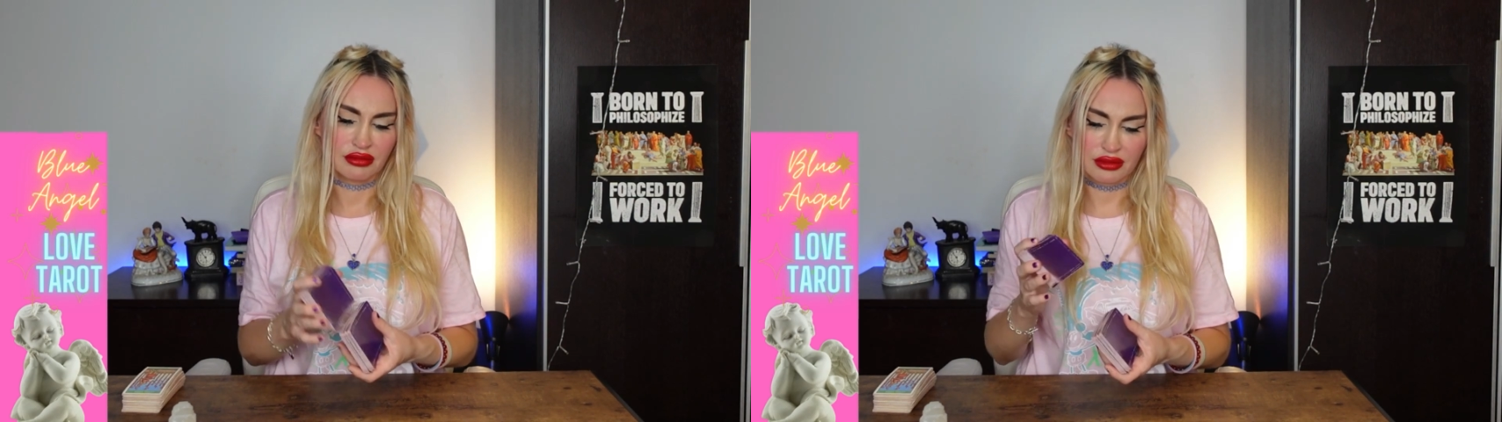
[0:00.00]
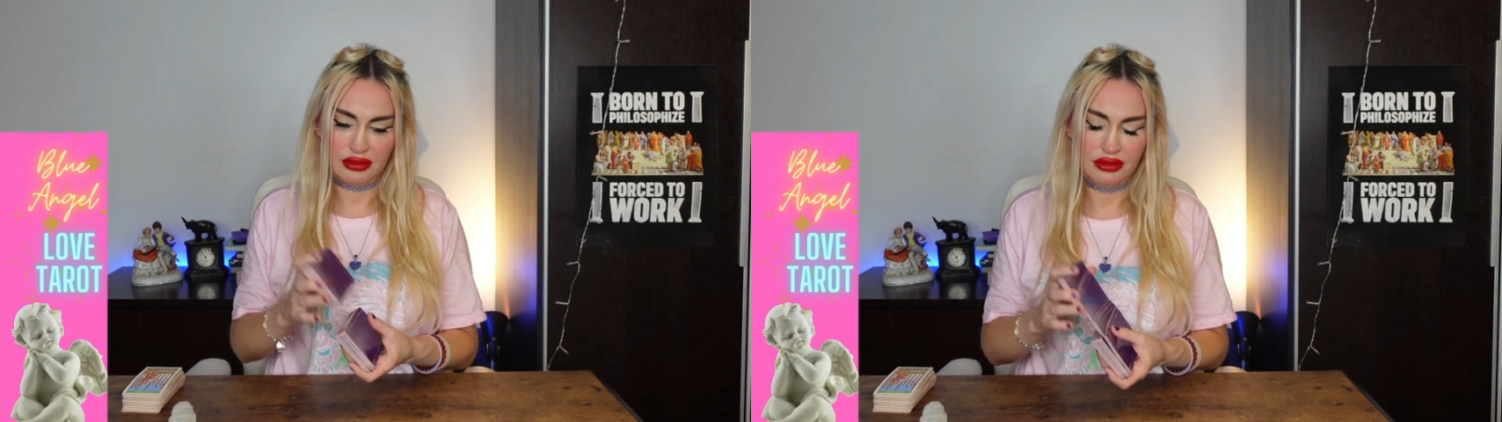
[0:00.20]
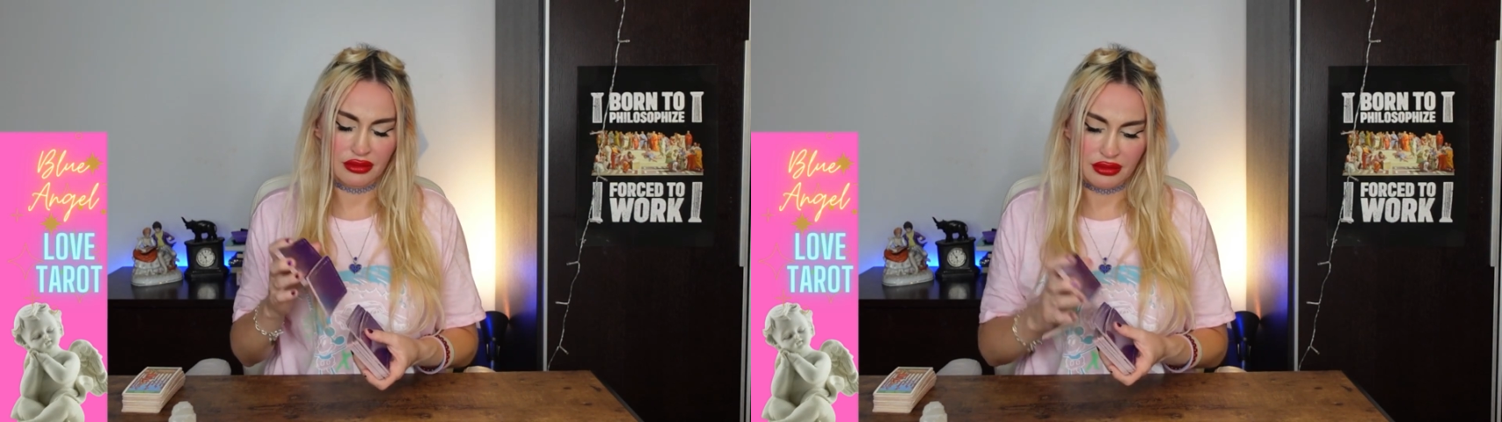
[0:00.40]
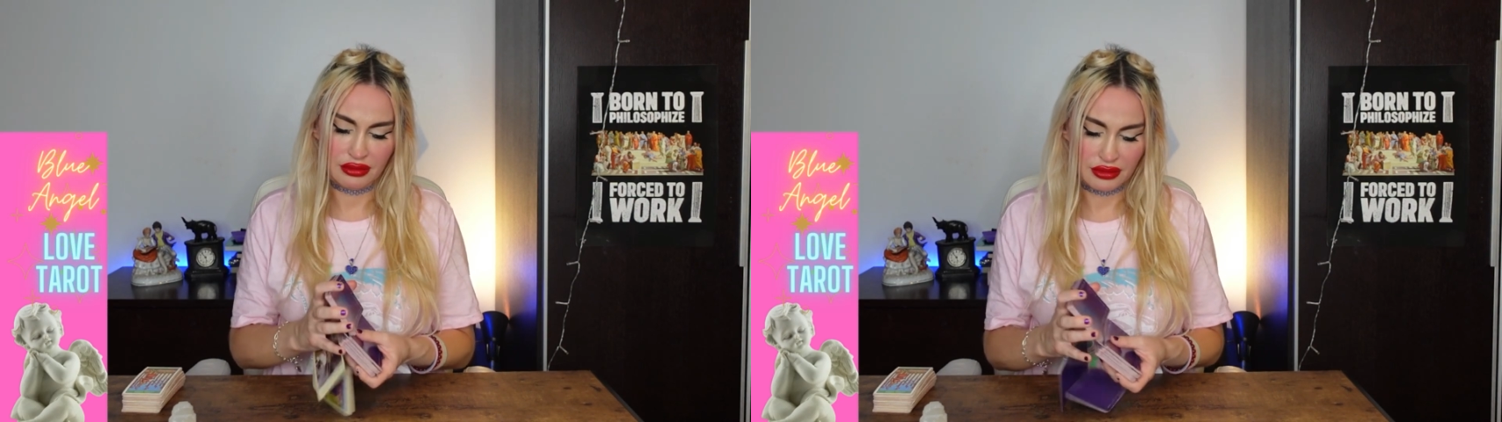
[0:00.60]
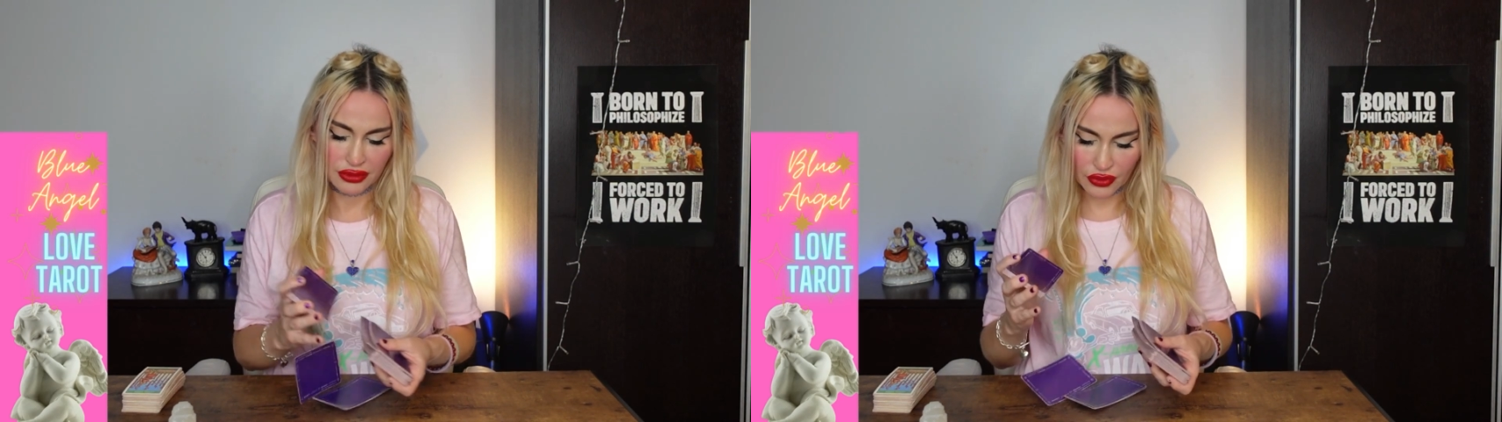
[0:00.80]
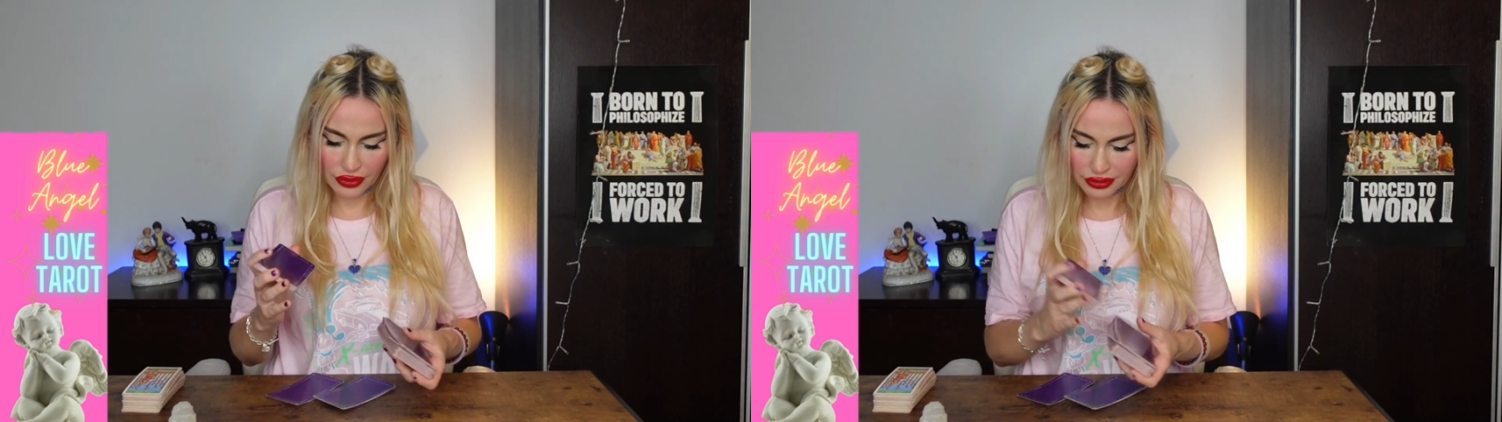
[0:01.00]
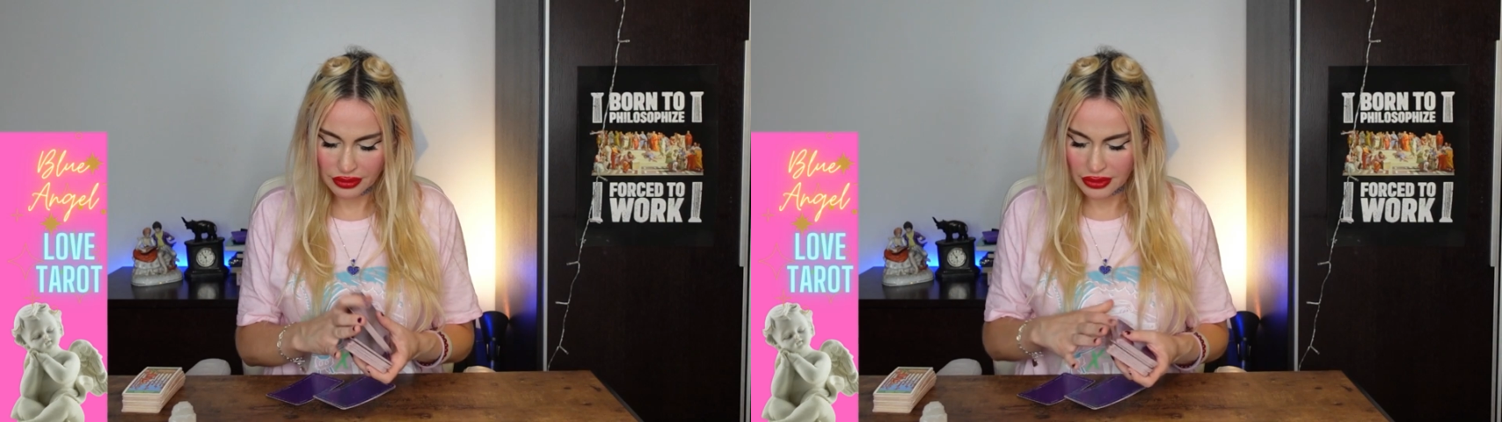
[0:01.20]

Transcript: Woo.